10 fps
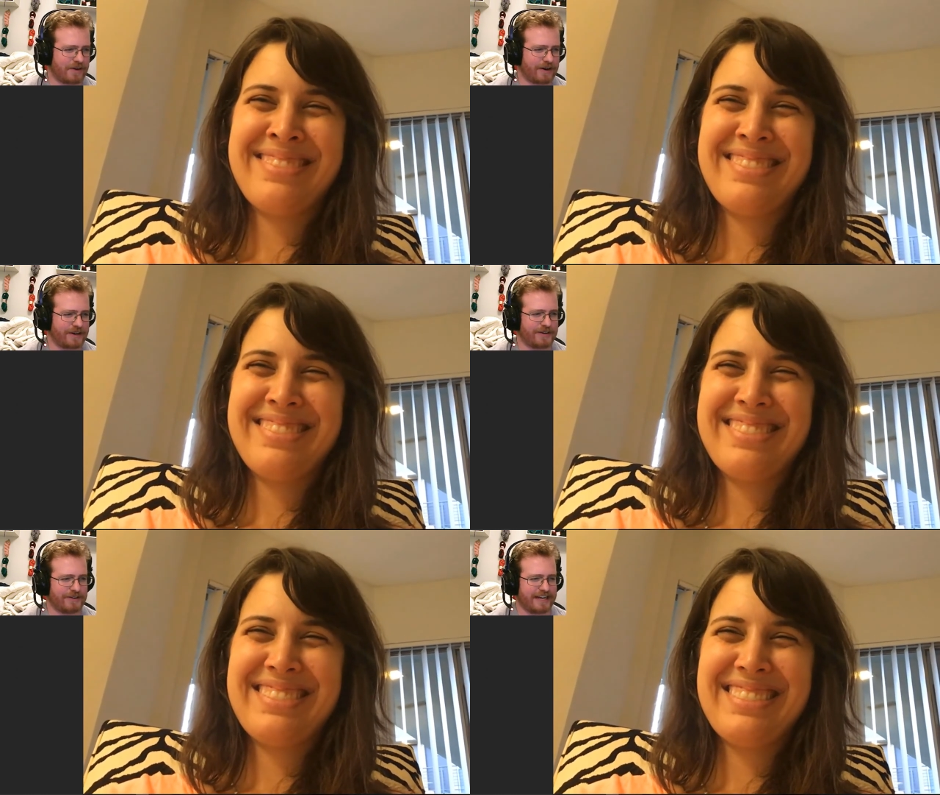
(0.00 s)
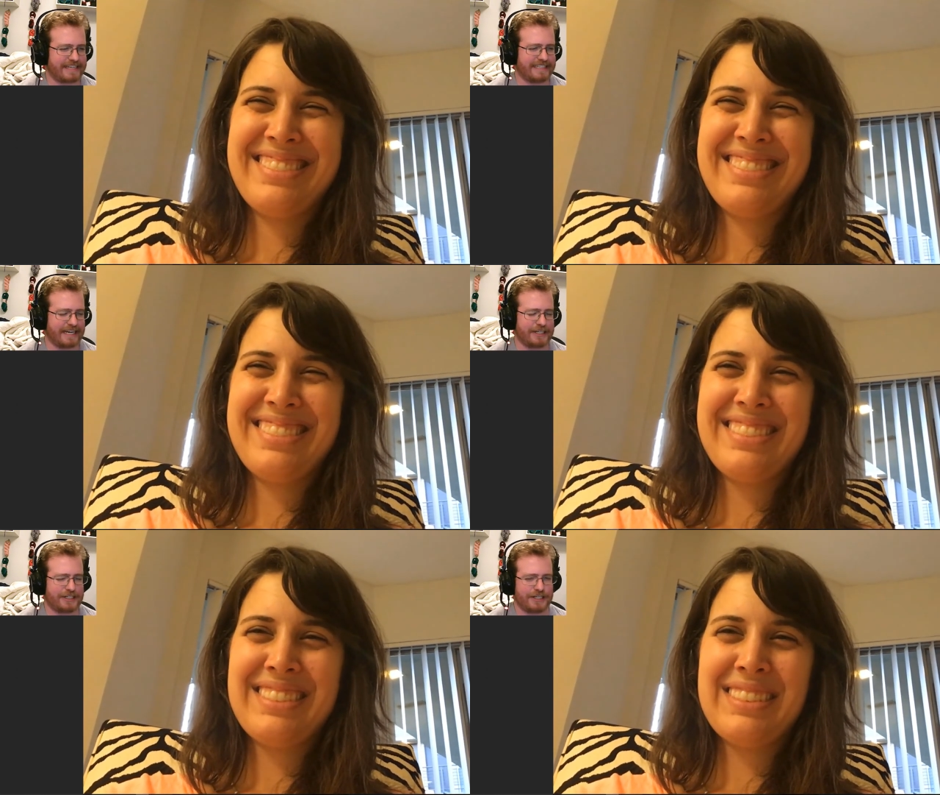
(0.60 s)
Speaker 1: you
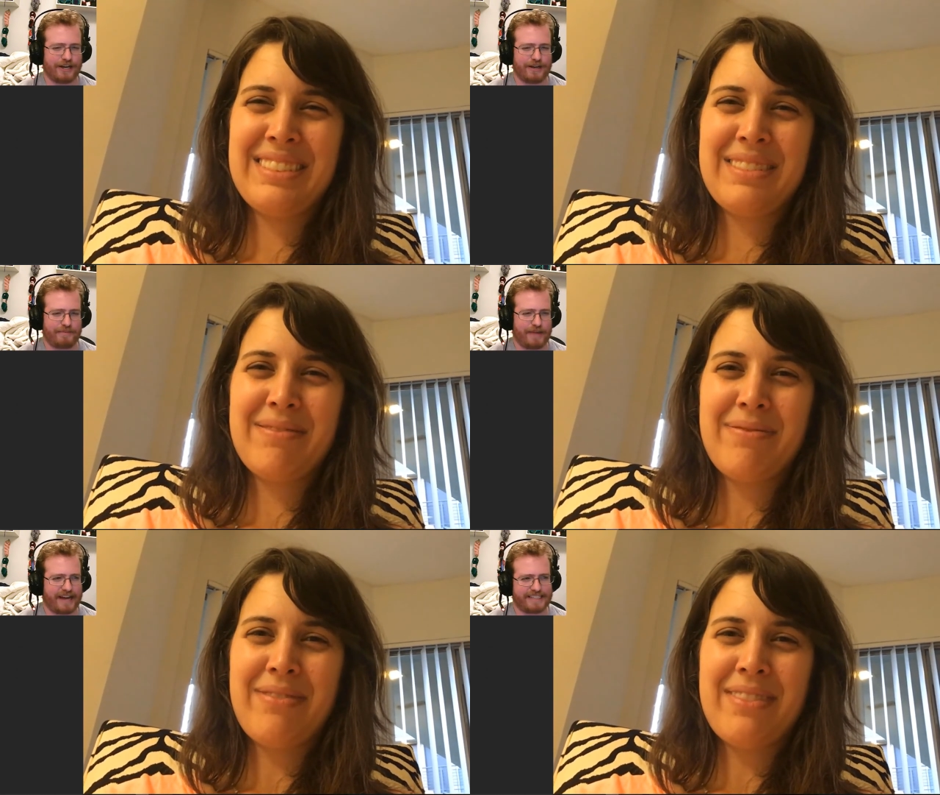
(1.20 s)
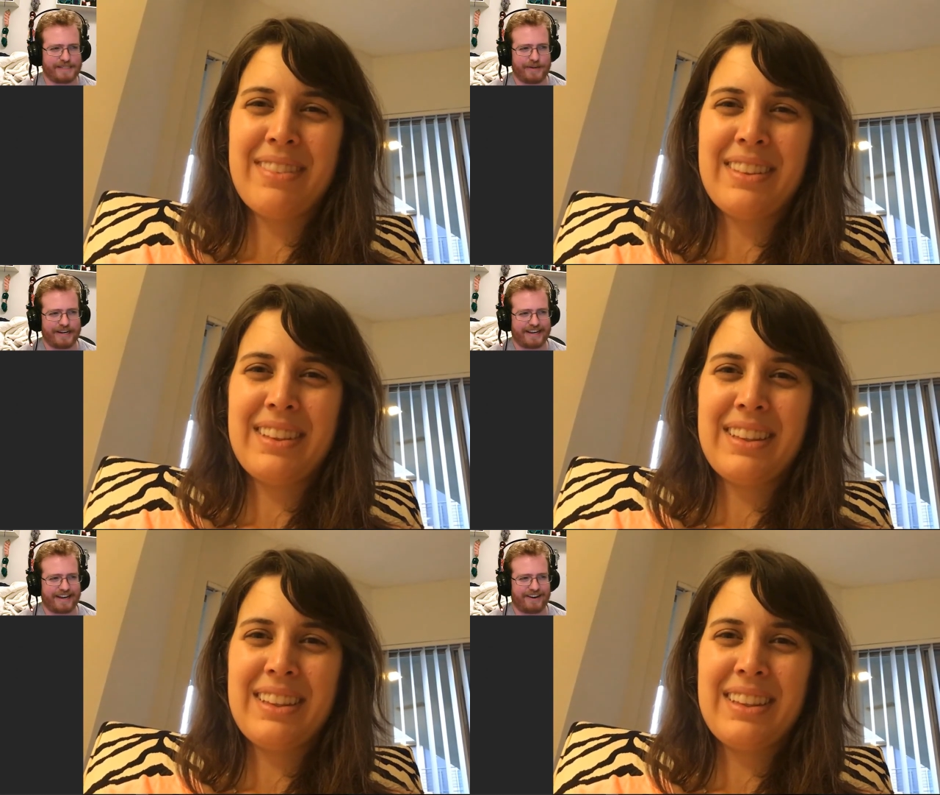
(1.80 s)
excited to get back to
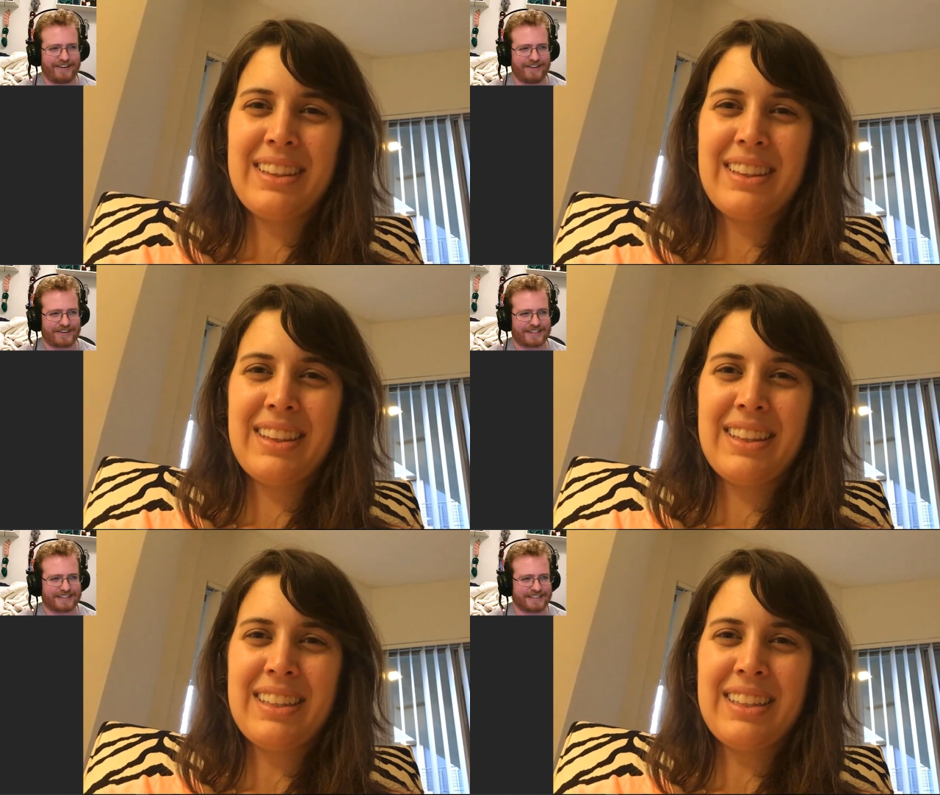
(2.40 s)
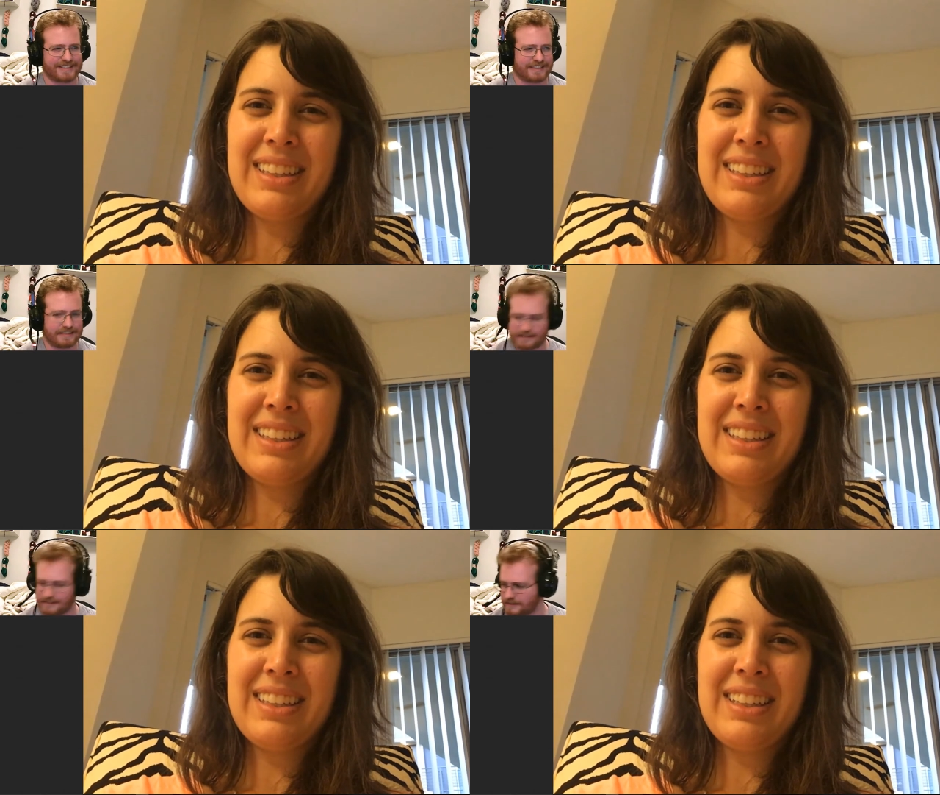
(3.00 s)
spinning at all, or?
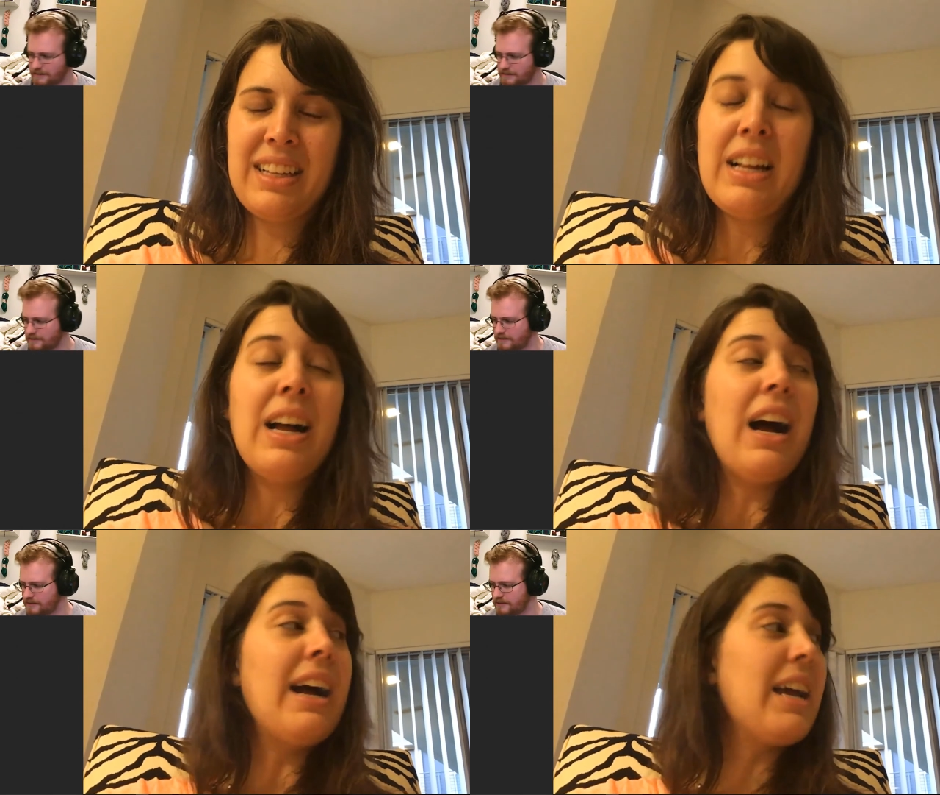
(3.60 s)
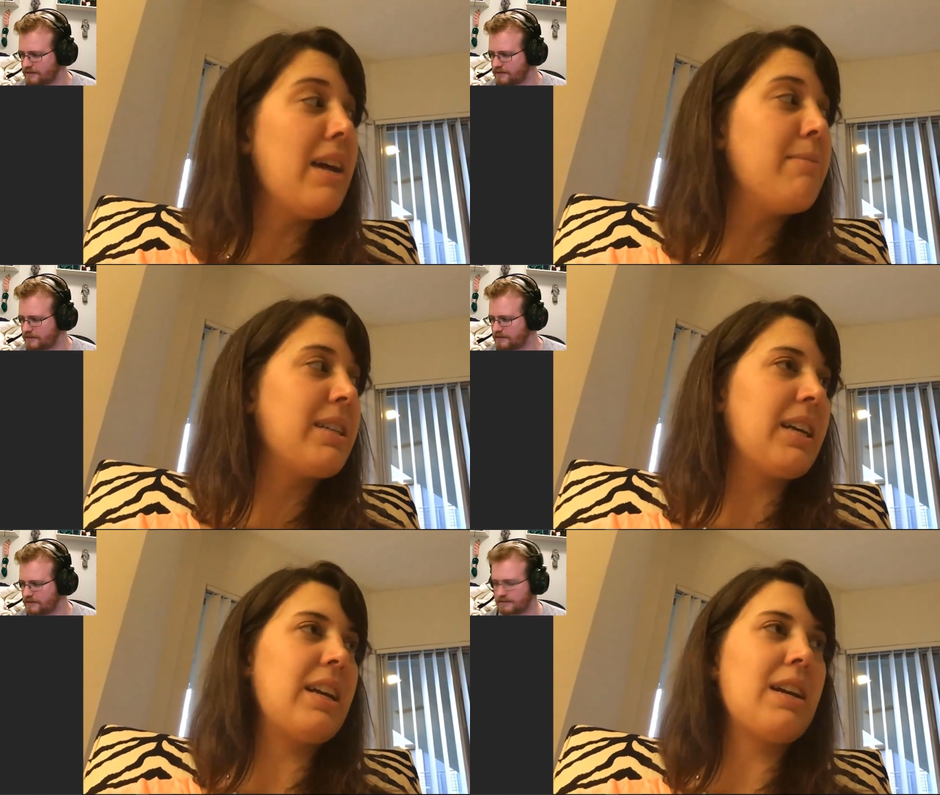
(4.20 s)
Speaker 2: I am excited.
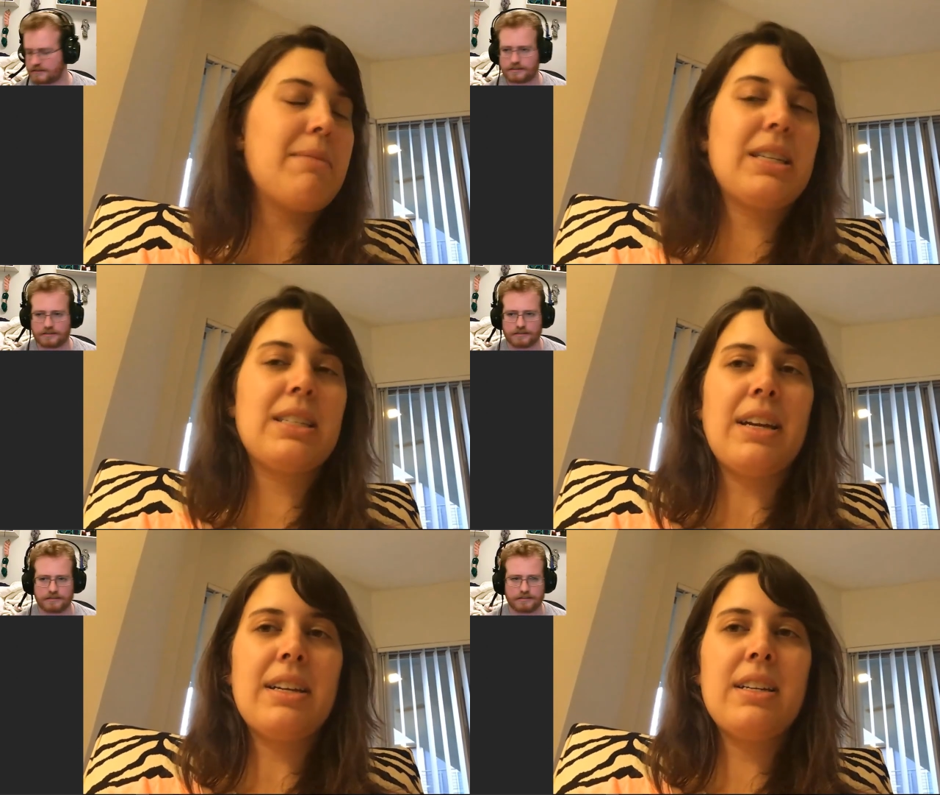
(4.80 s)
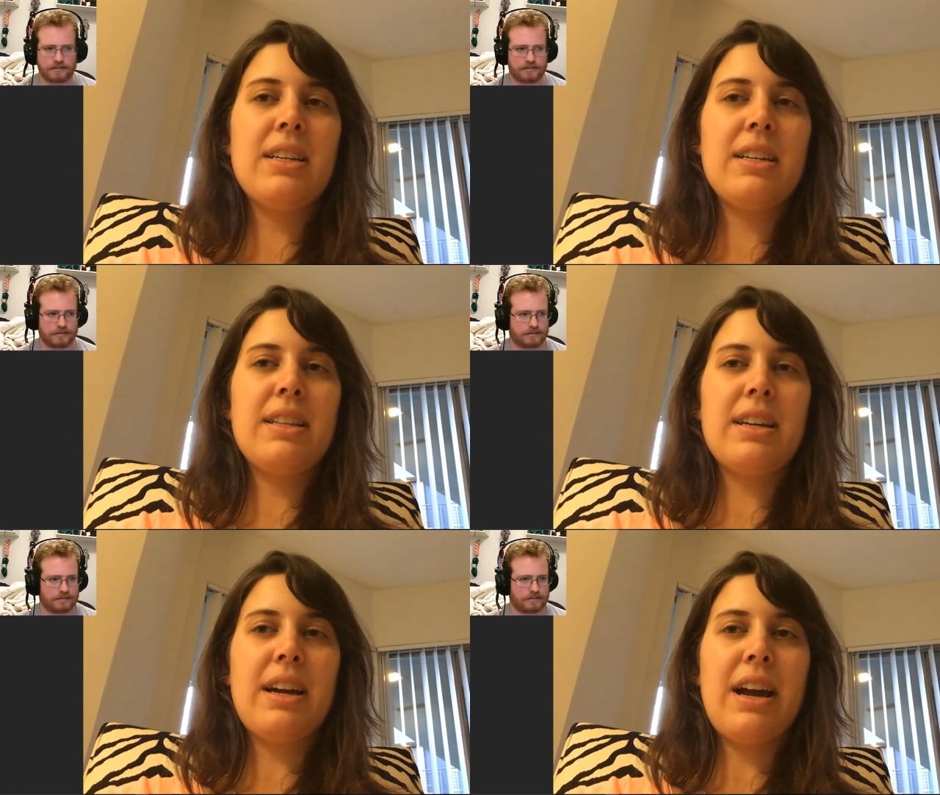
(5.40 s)
I'm excited that I
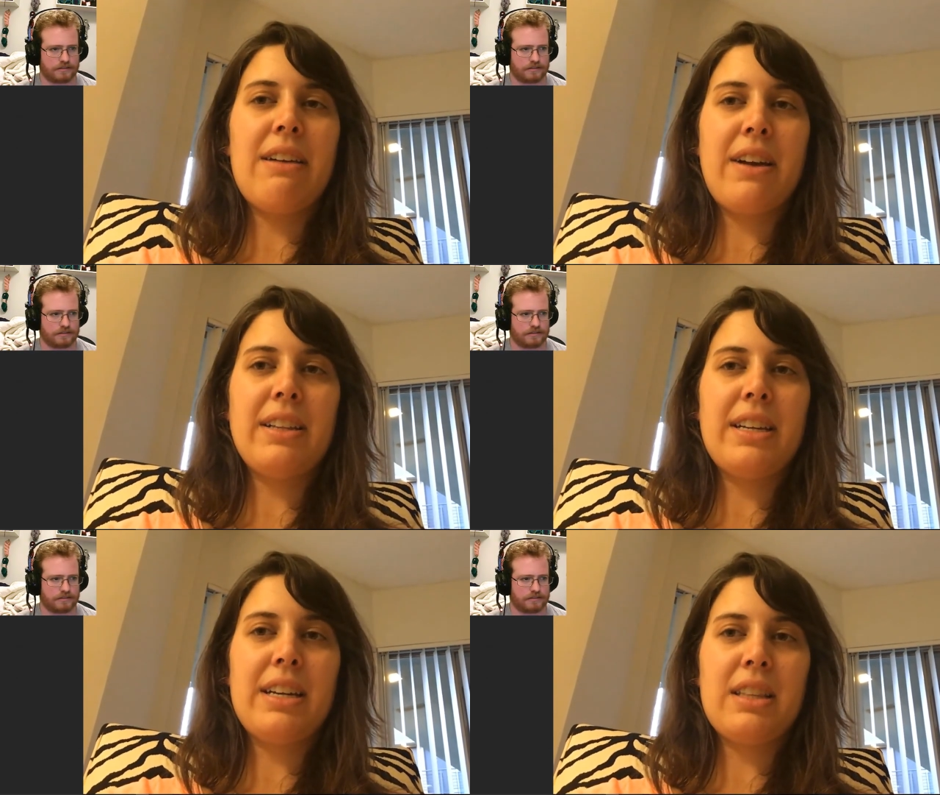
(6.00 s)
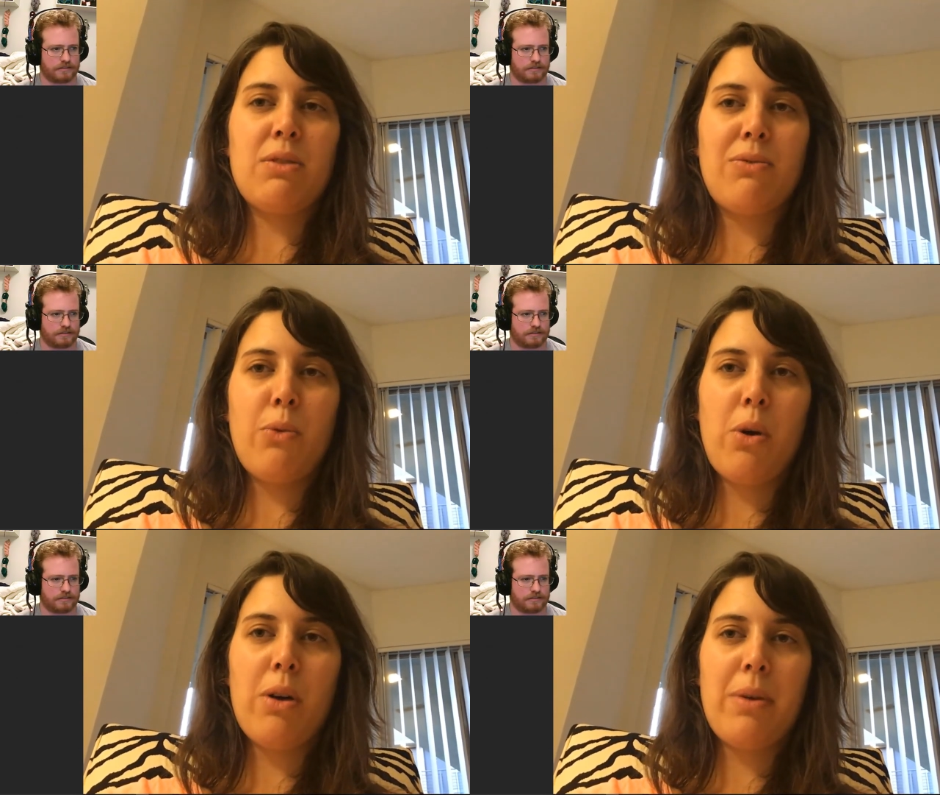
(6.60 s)
finally got the 4
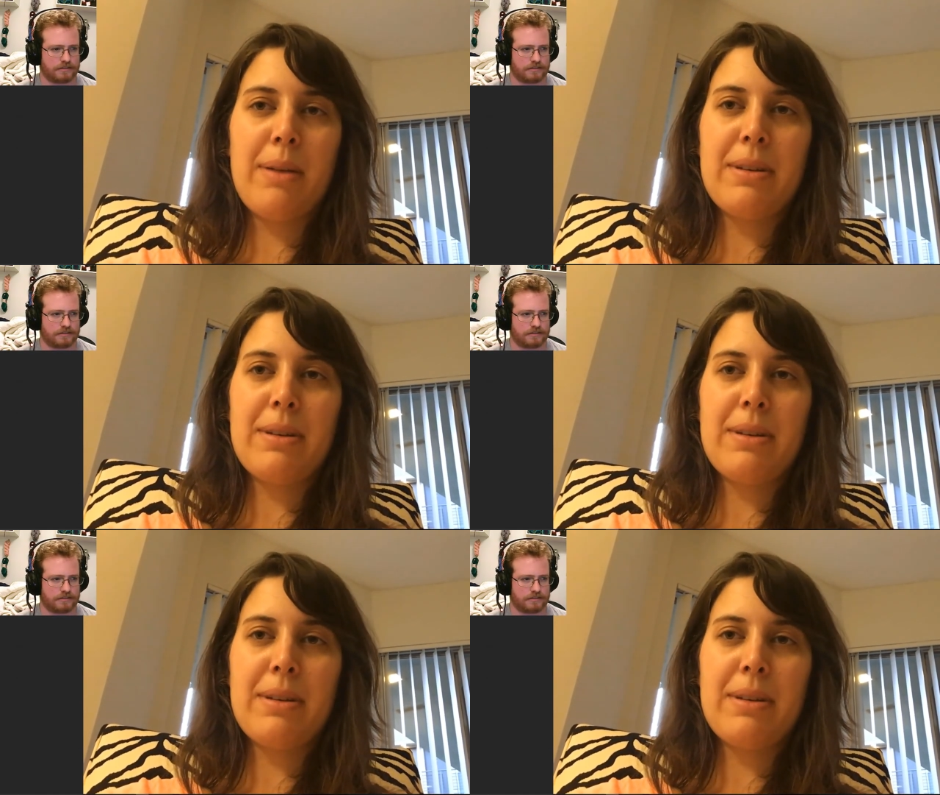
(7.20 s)
ramekins